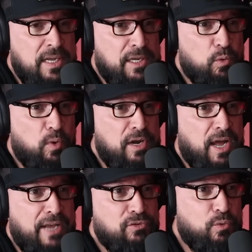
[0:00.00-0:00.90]
he went to
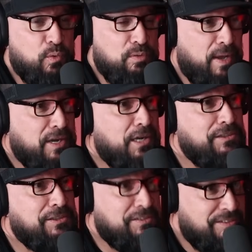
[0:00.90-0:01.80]
high school with my
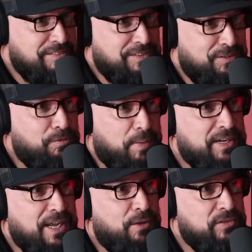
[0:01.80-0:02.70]
cousins. They're from
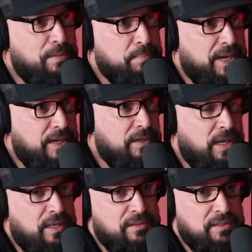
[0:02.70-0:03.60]
Edcouch también.
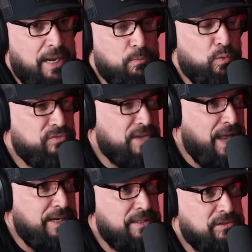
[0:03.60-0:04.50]
Gabe
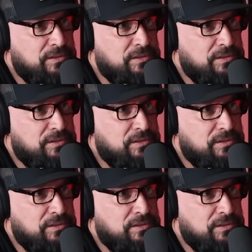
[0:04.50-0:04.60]
Gonzalez,